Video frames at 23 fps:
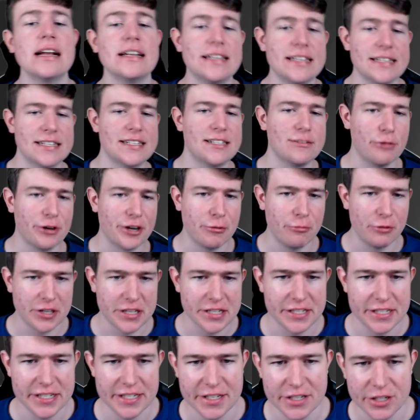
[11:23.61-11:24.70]
This is what I want to
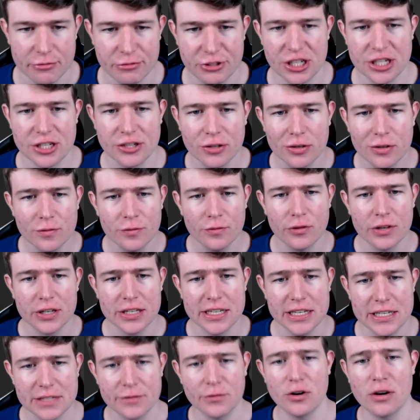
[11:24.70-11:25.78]
see. So we're just going for this